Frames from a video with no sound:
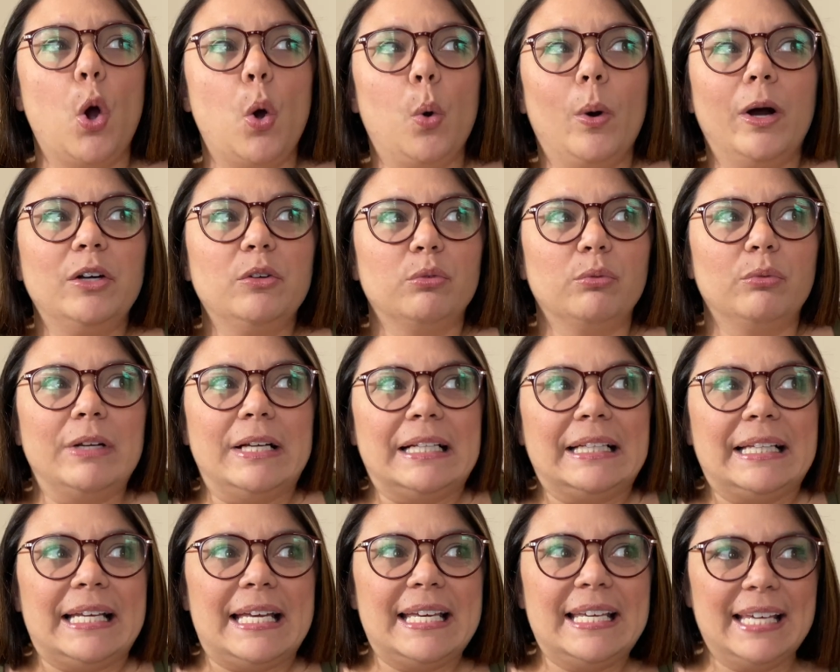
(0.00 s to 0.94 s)
one
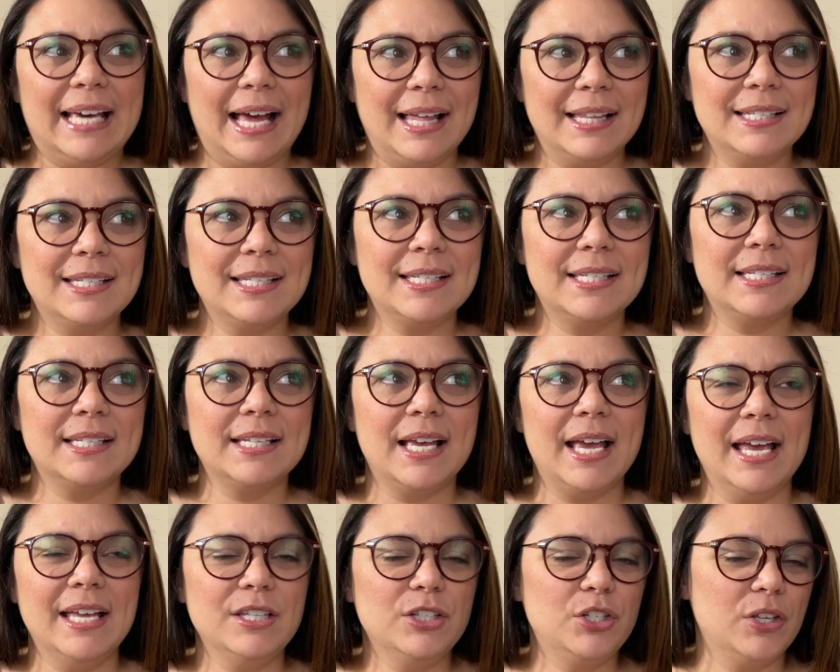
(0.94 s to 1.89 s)
really gets
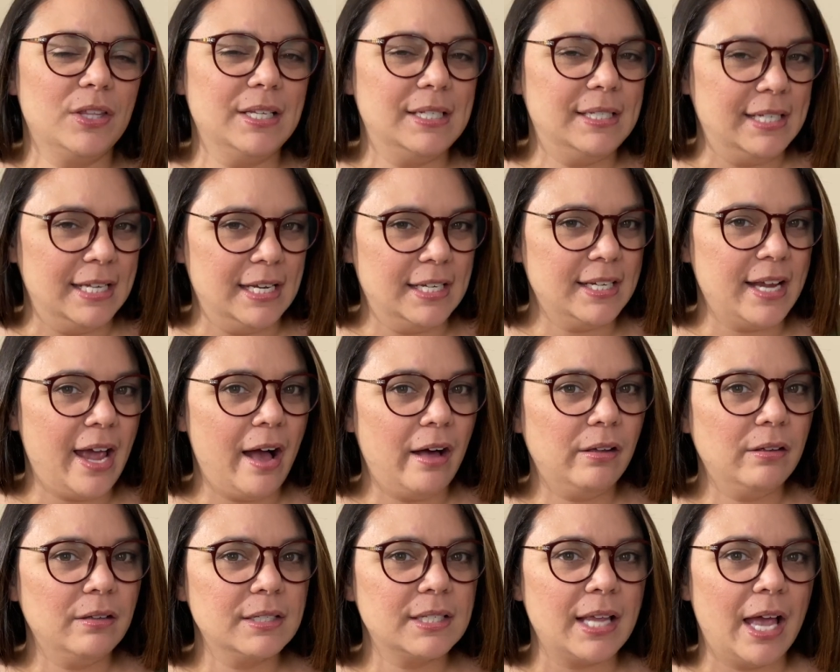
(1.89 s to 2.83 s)
into the
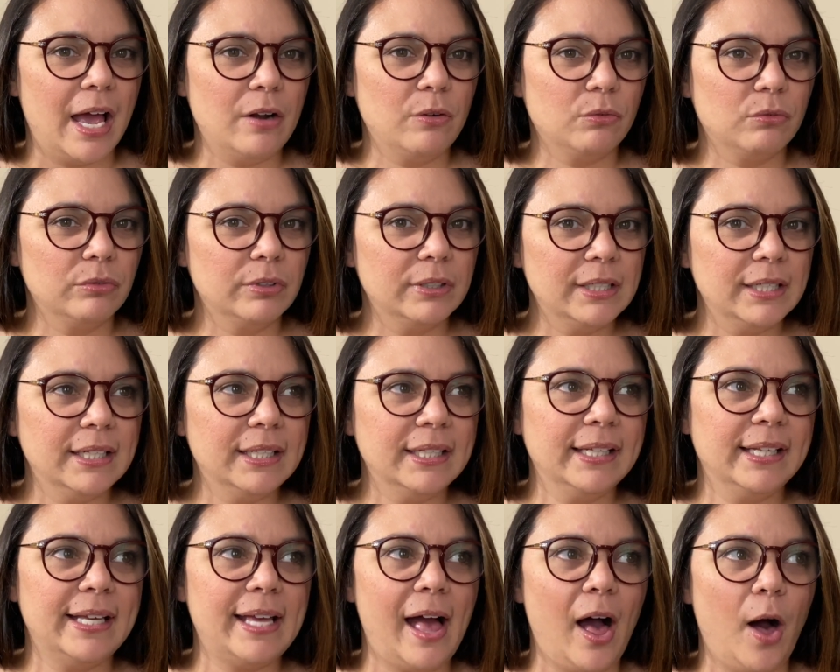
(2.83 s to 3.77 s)
details and
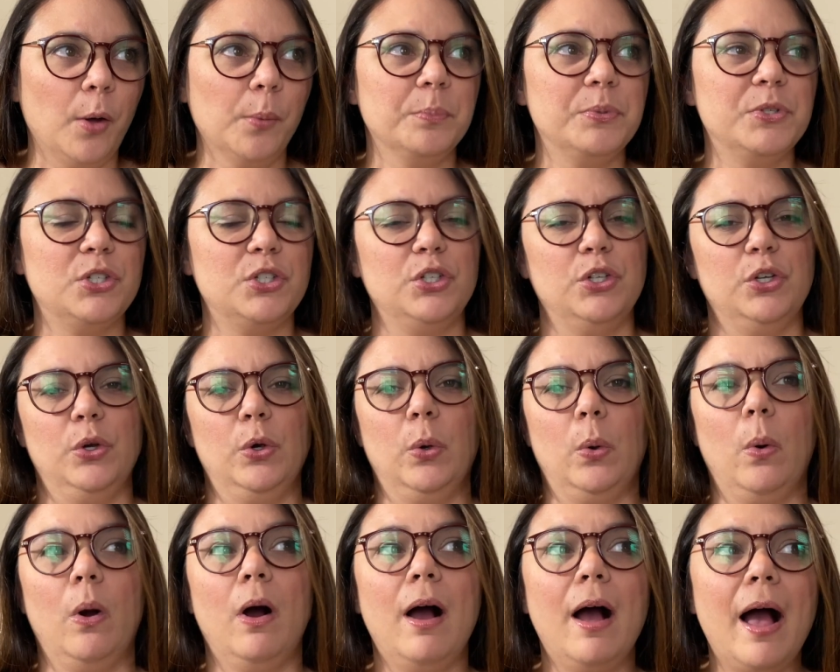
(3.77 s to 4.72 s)
really helps
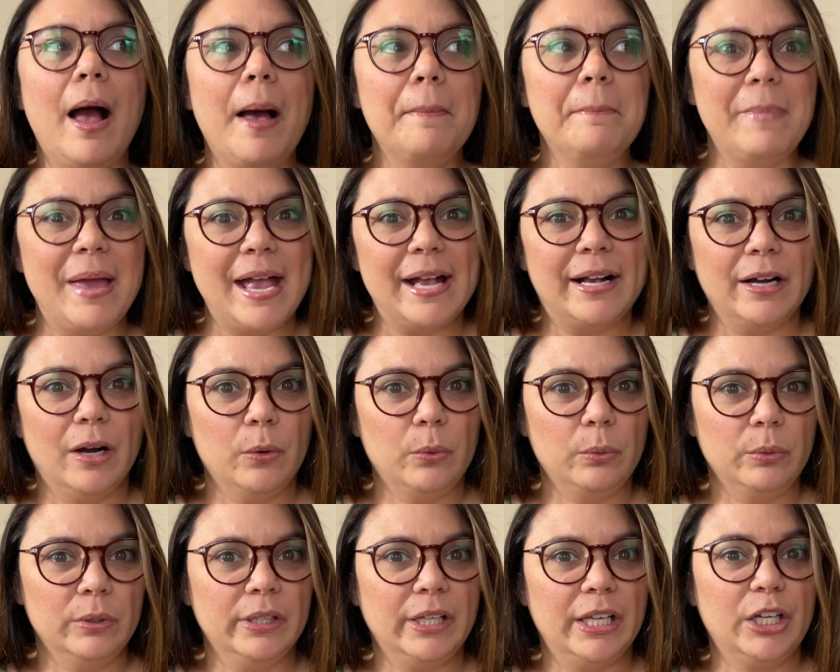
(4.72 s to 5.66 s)
you make a
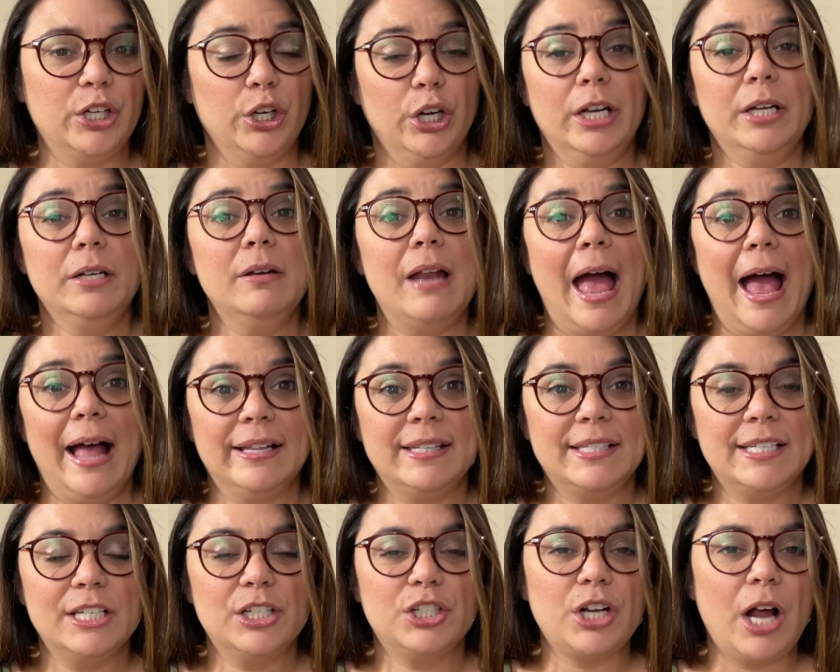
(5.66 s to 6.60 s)
really good
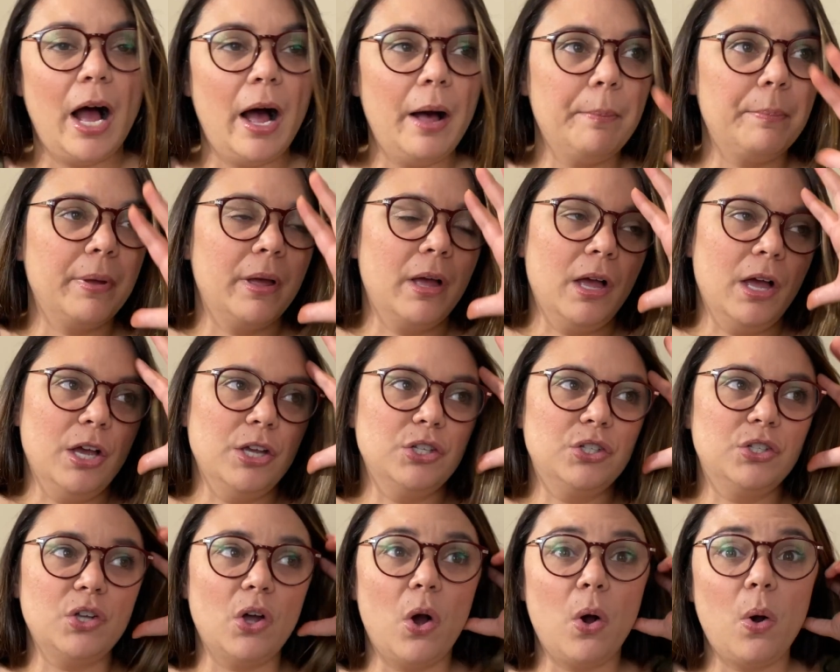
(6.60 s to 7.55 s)
Etsy shop.
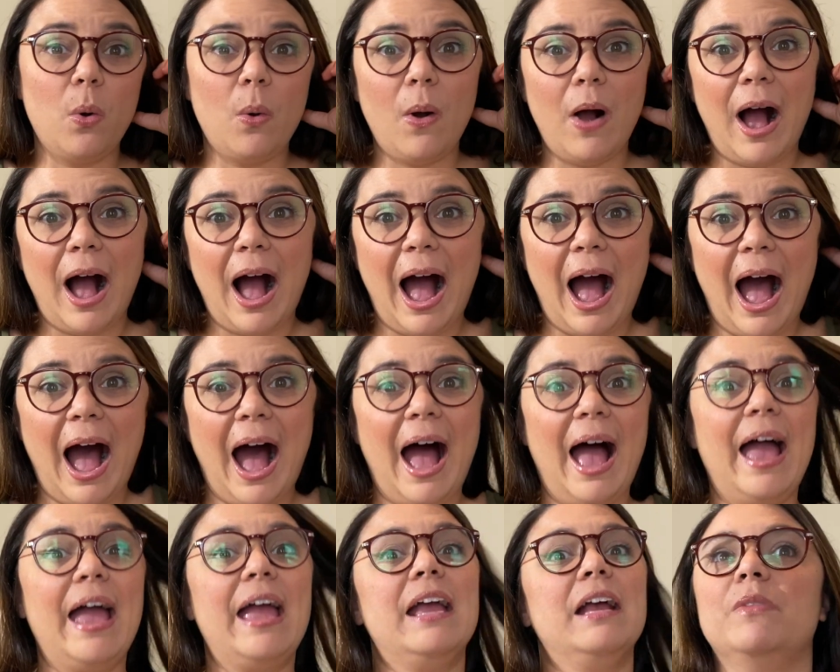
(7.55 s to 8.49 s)
So
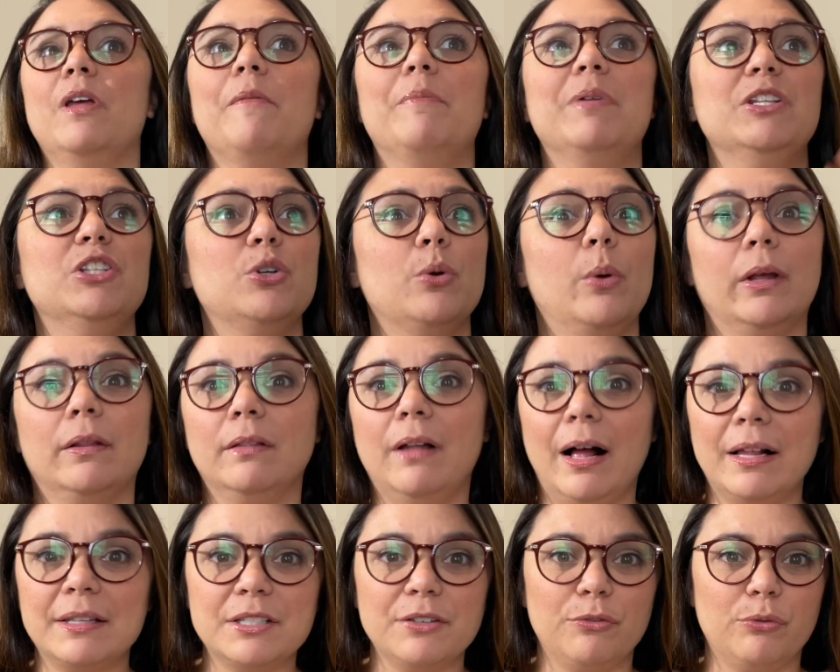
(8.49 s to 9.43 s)
I've been doing
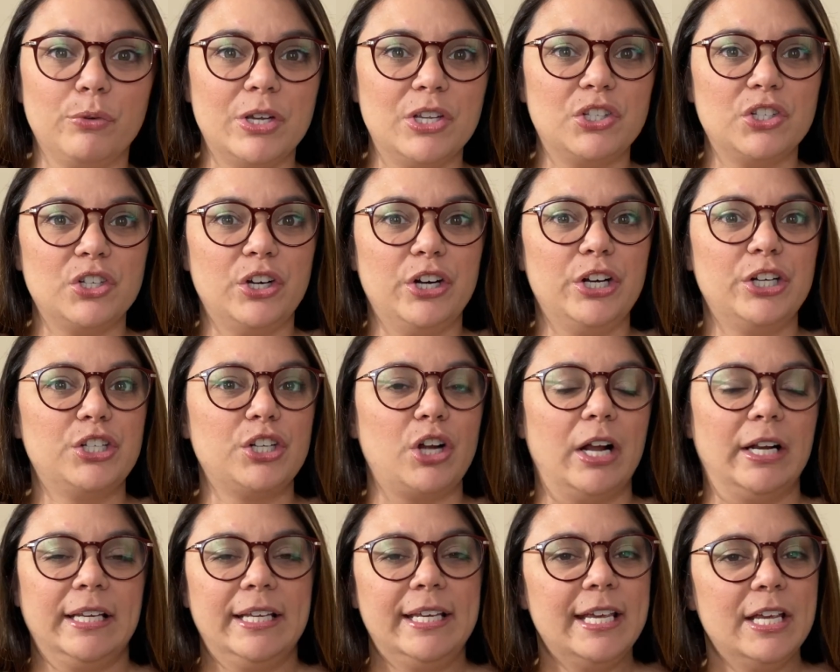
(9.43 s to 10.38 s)
lots of research
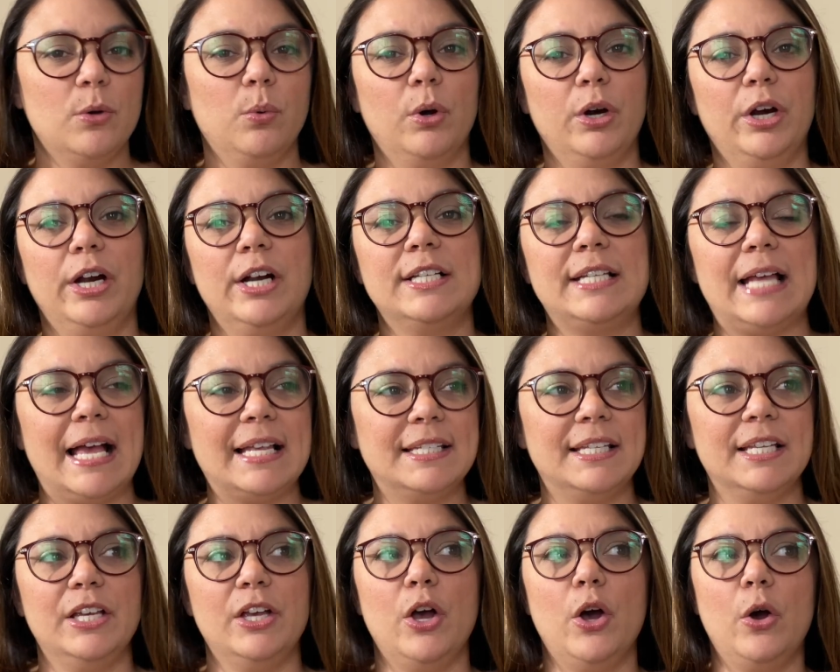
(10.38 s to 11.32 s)
on keywords,
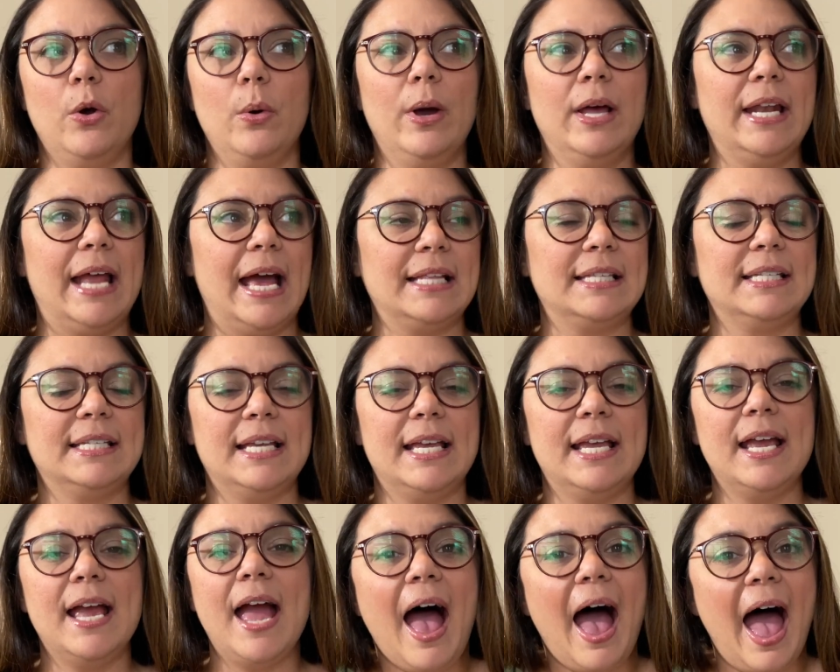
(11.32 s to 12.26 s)
SEO, and
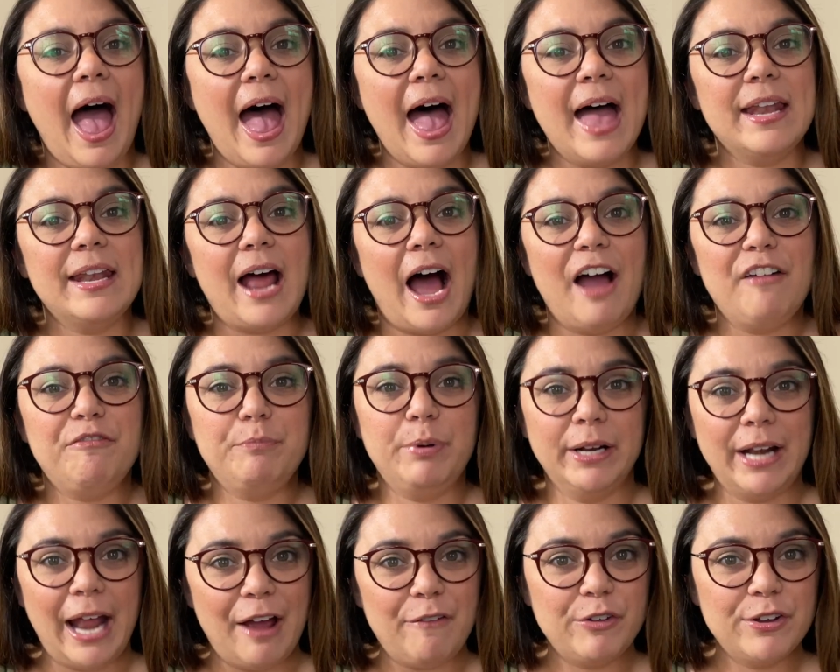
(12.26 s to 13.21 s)
Etsy, and I've
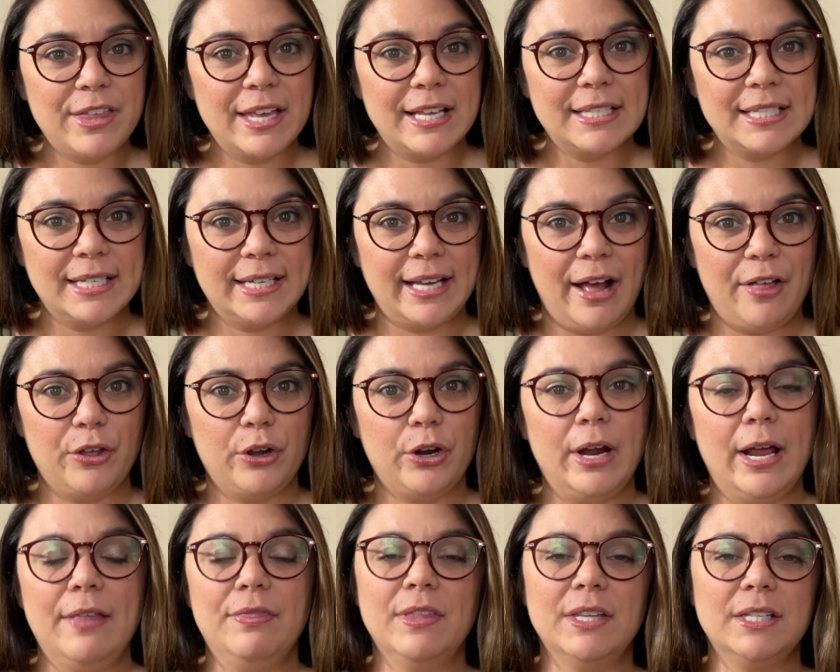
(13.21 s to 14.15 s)
put everything
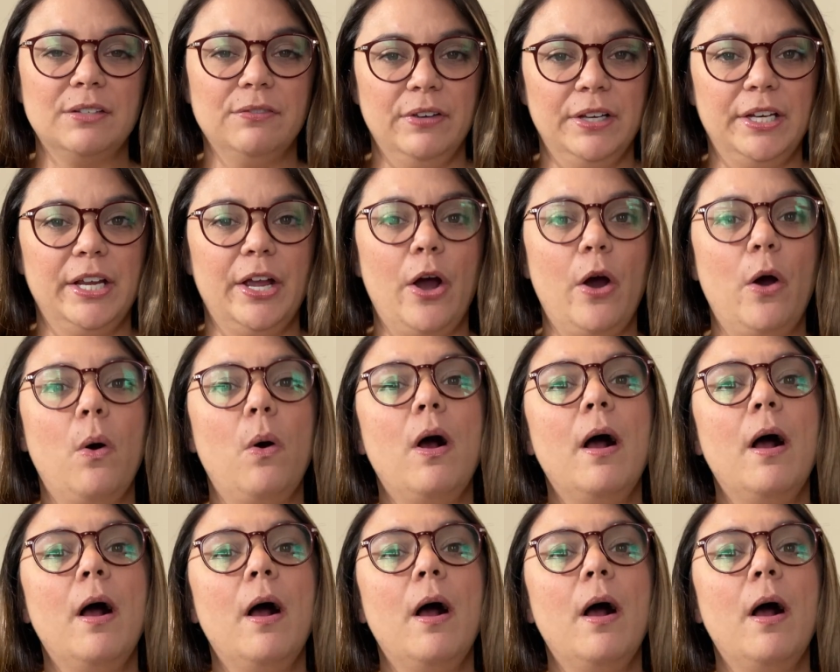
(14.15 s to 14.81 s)
together in this video,